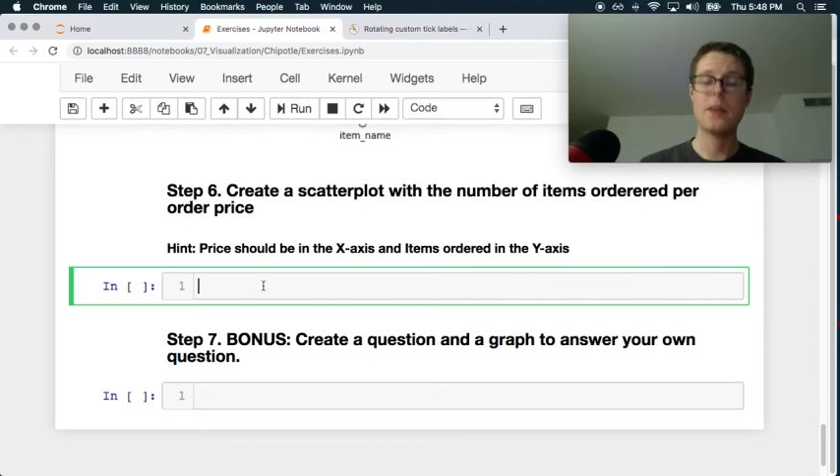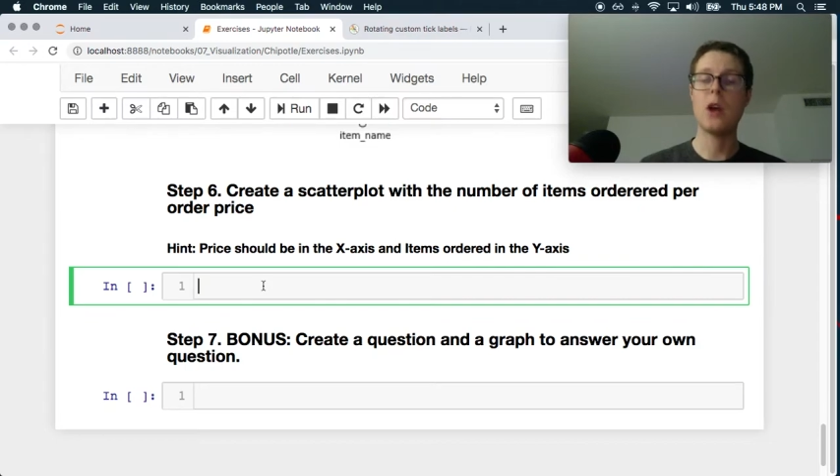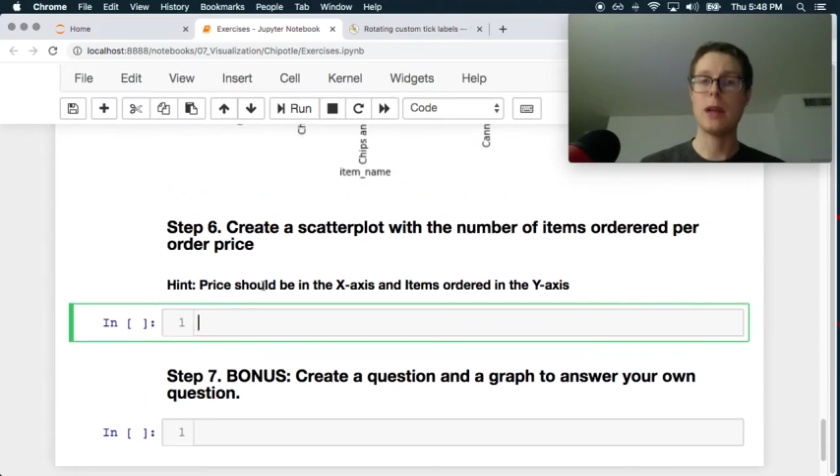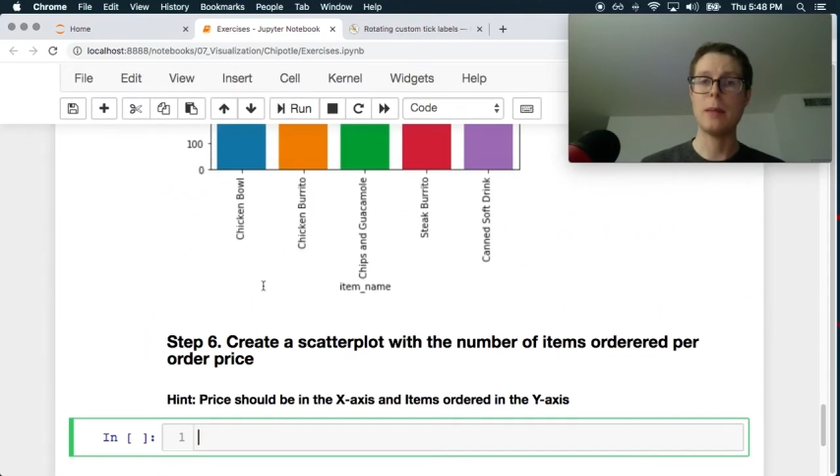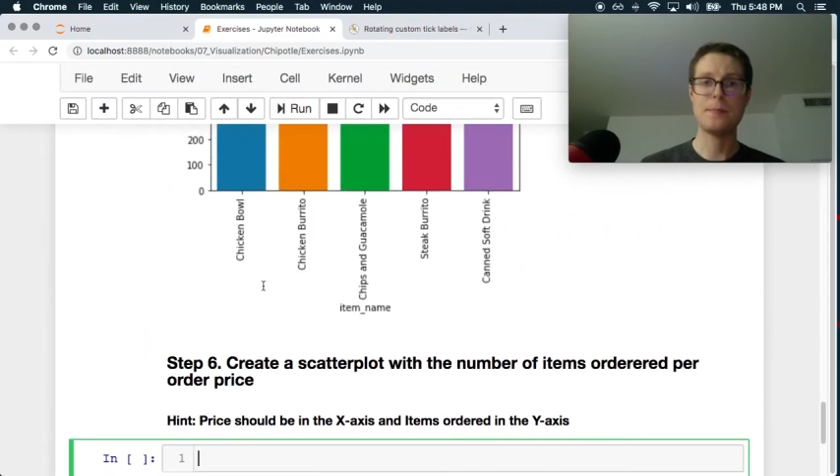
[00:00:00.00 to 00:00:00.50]

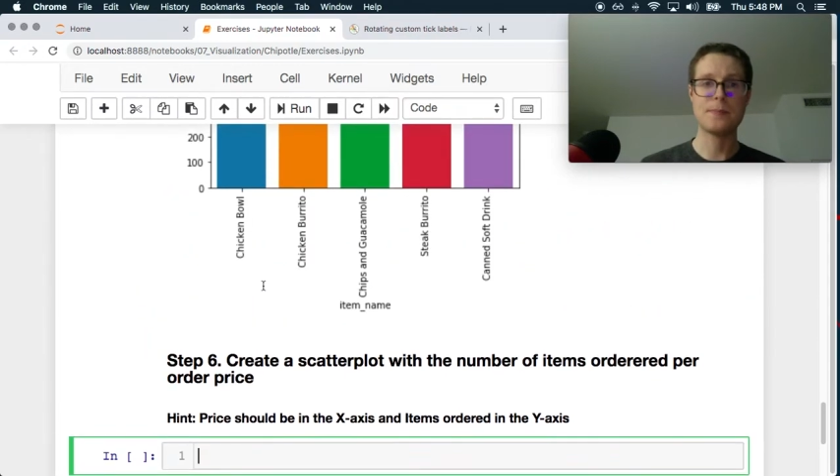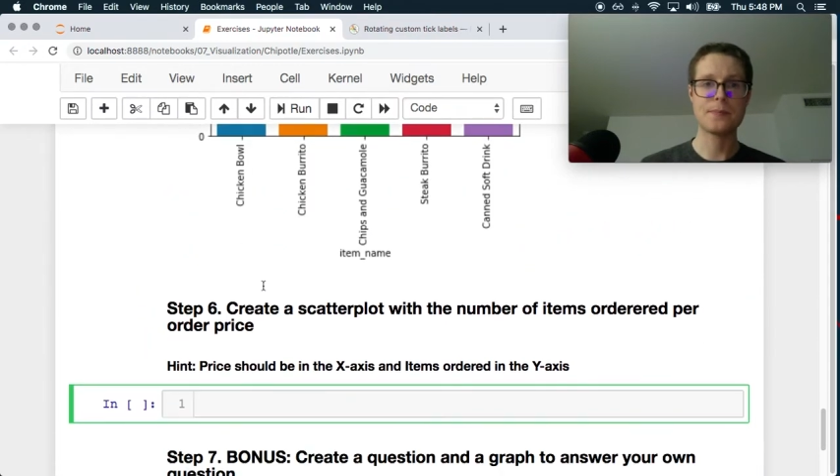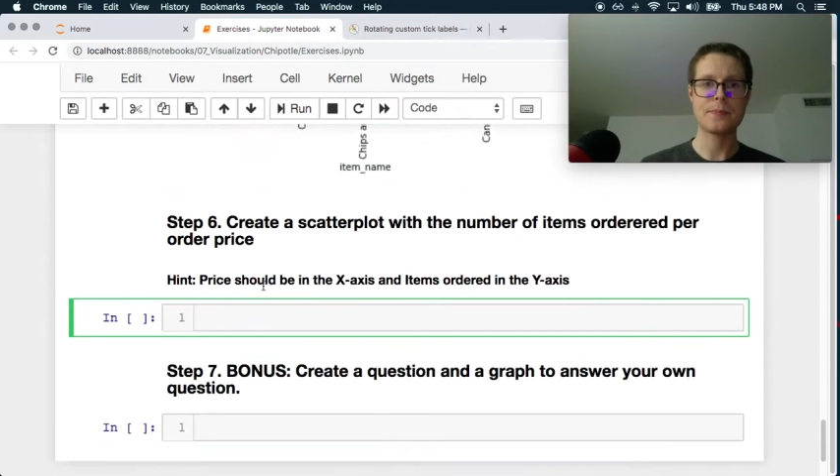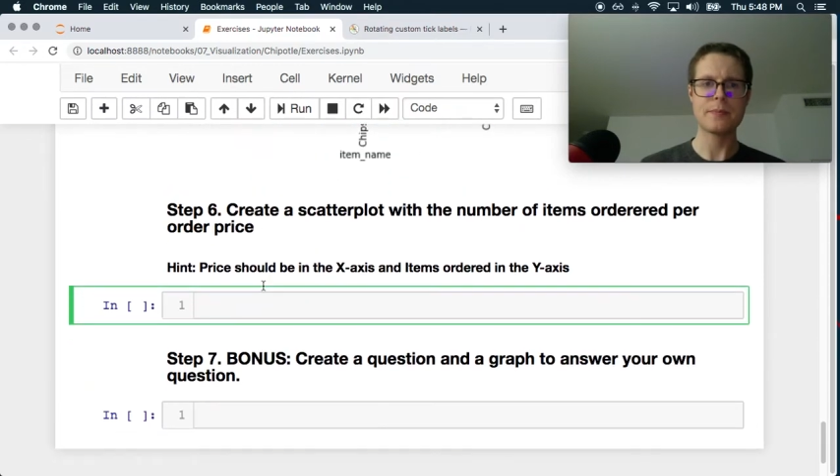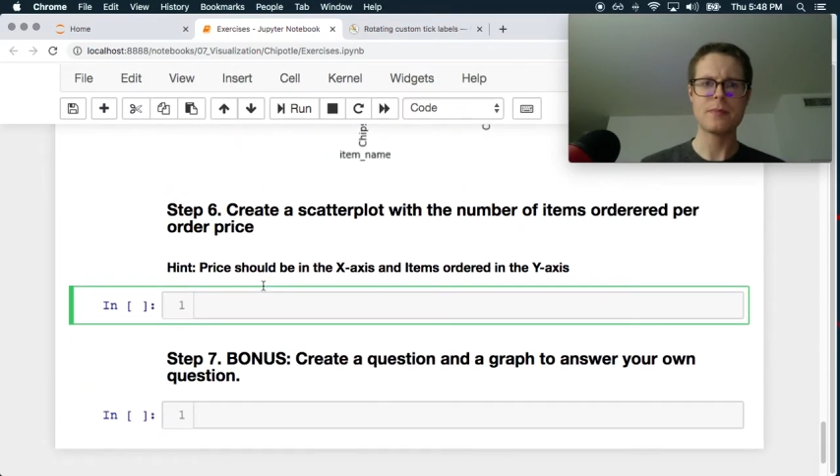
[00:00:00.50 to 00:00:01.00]
okay.
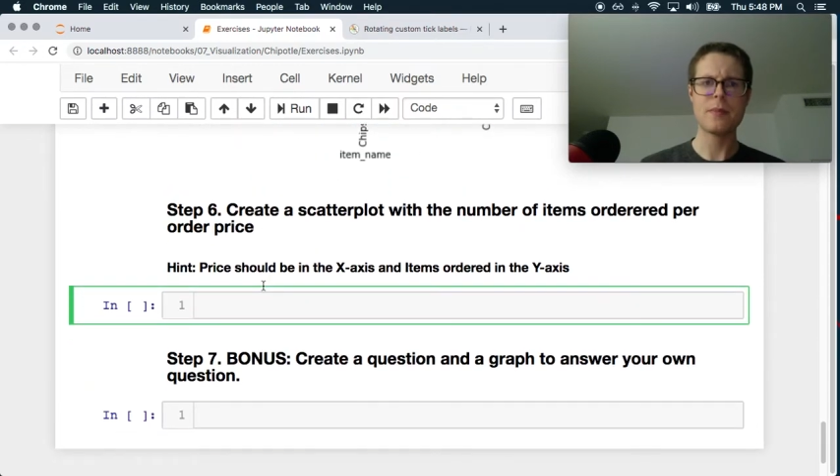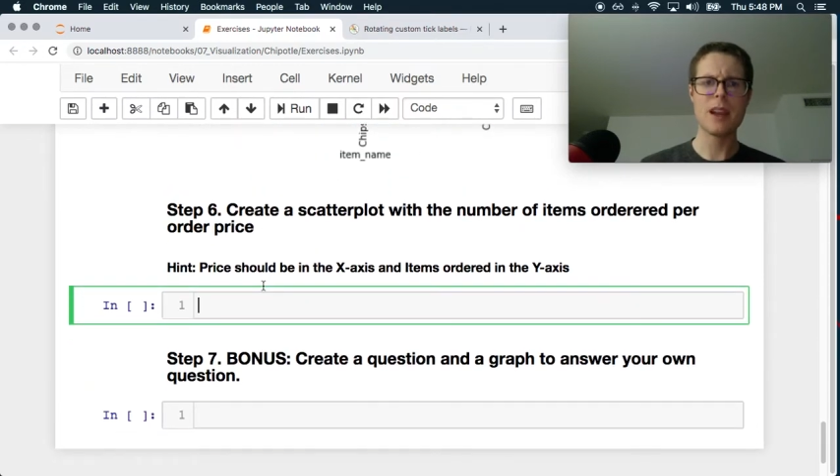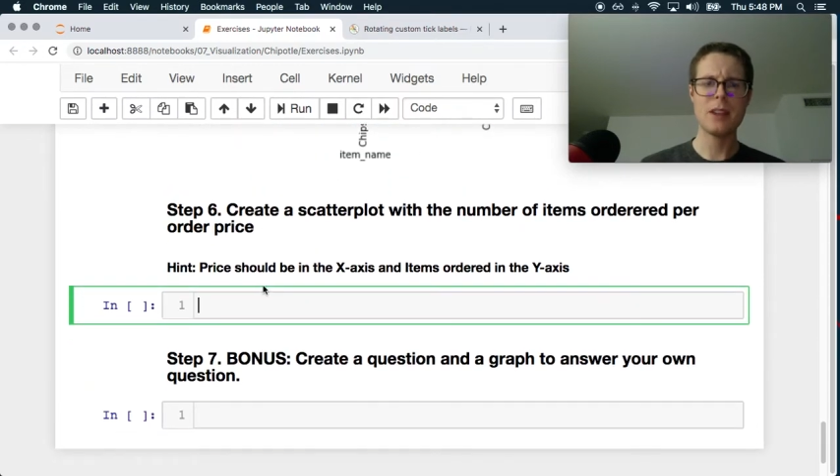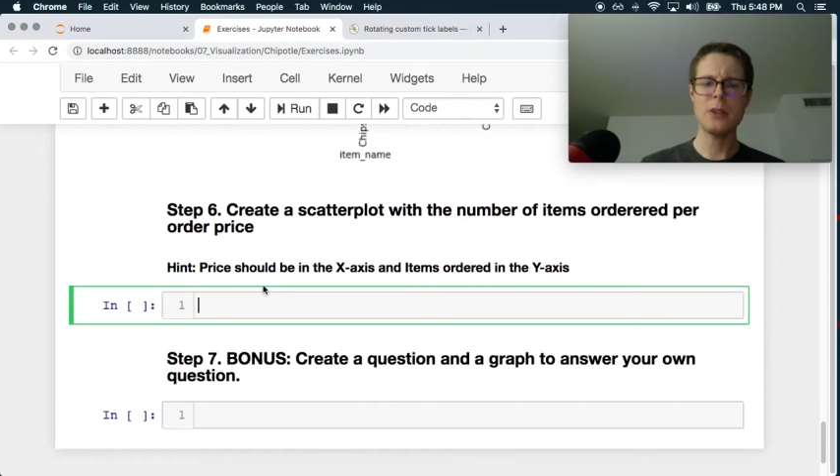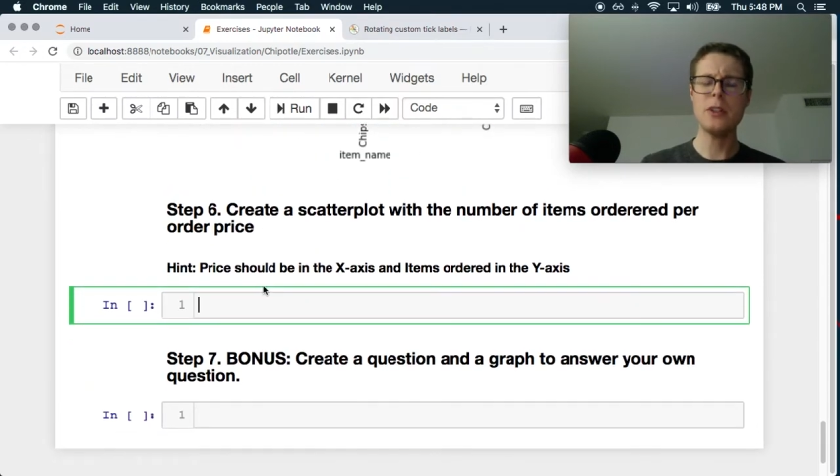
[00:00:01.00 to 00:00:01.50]

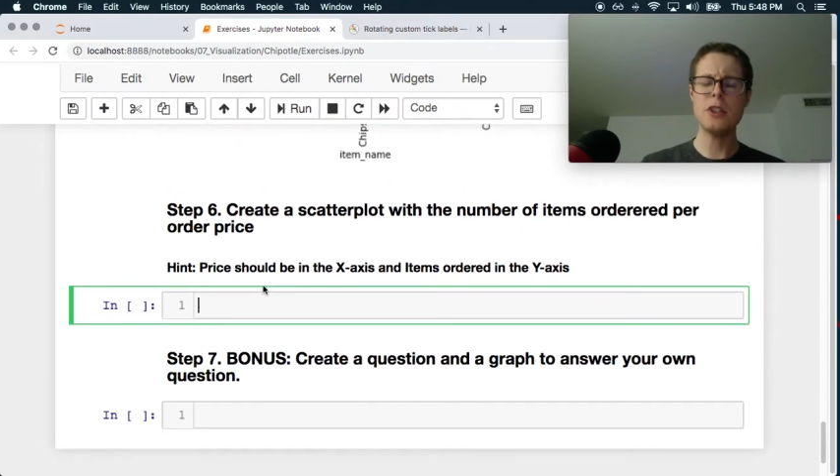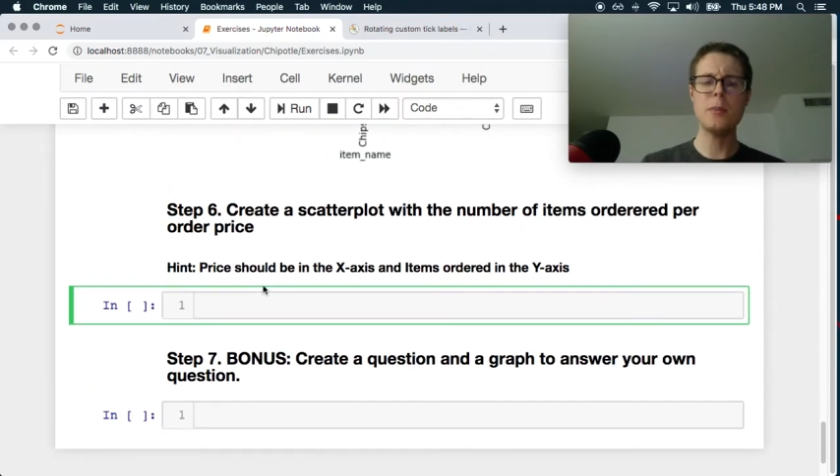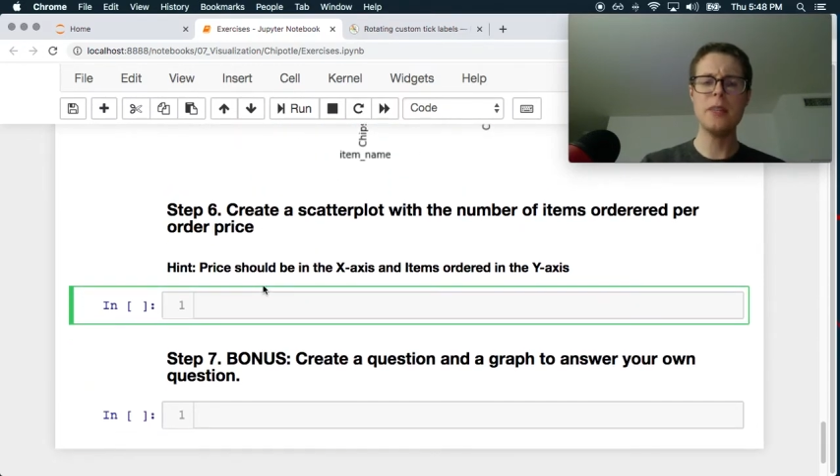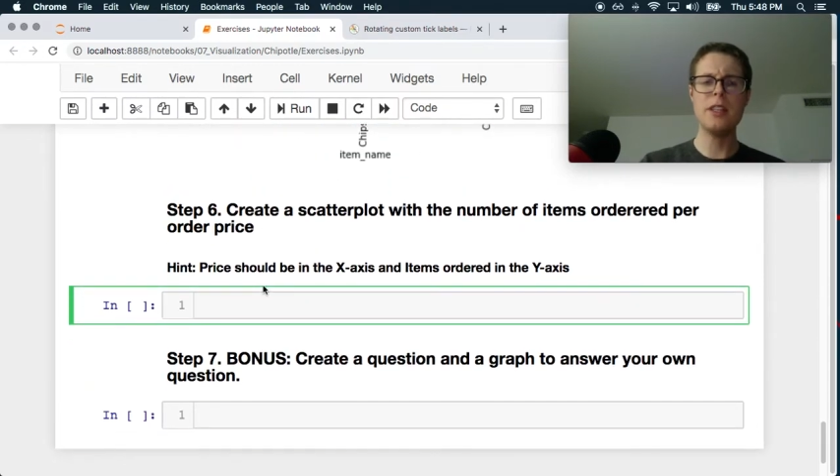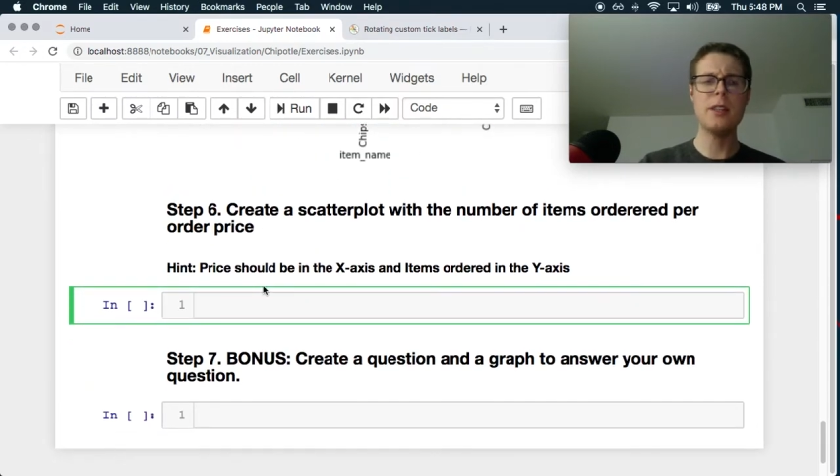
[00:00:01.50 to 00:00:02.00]
So this
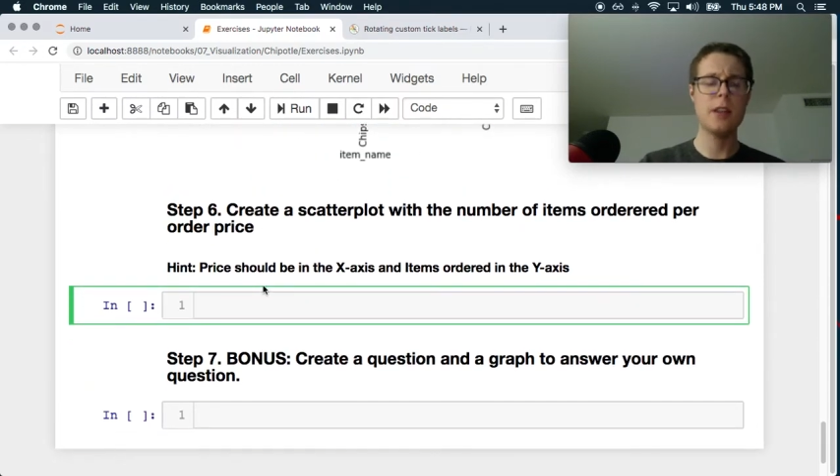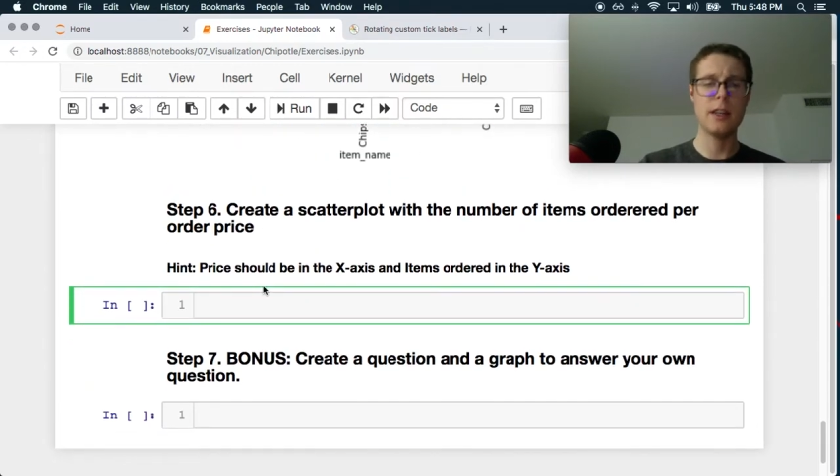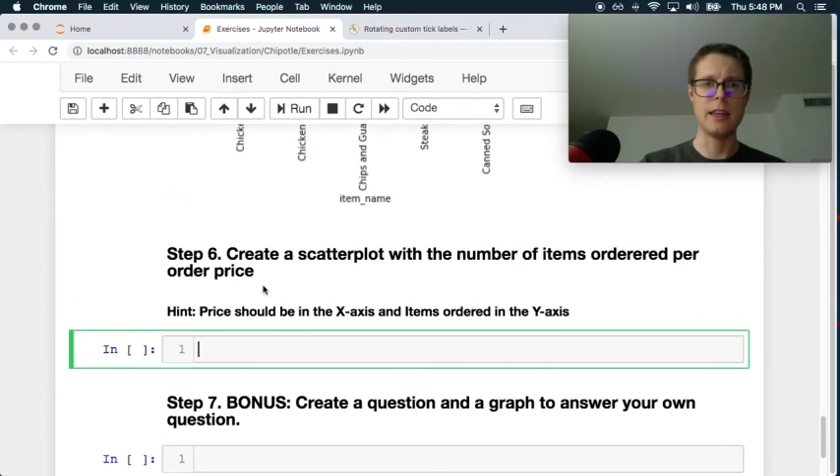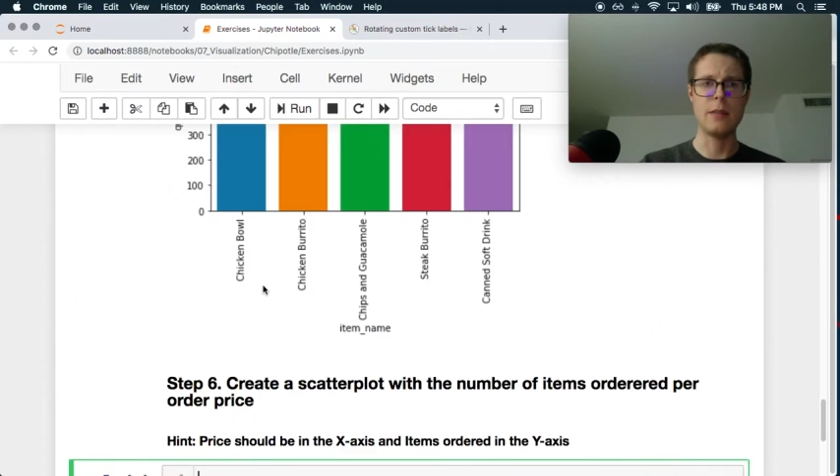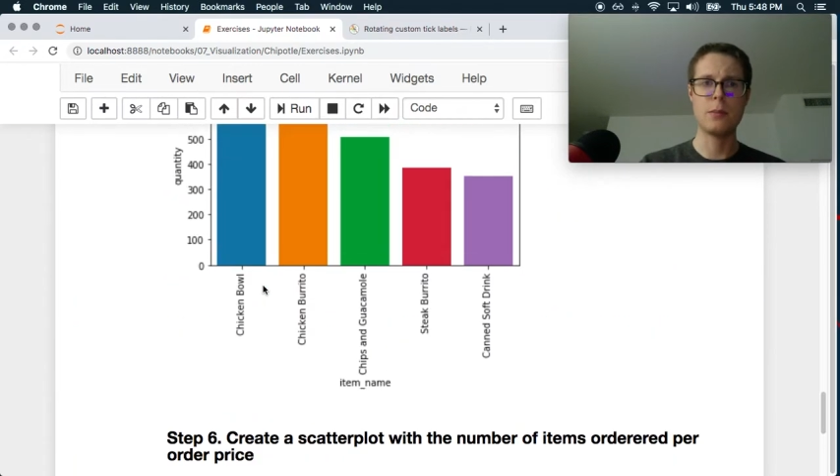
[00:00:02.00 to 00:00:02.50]
should be,
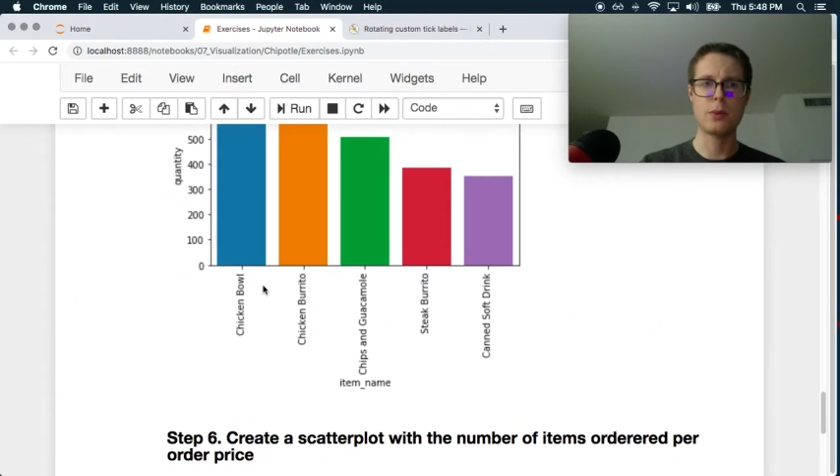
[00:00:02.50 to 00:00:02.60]
again,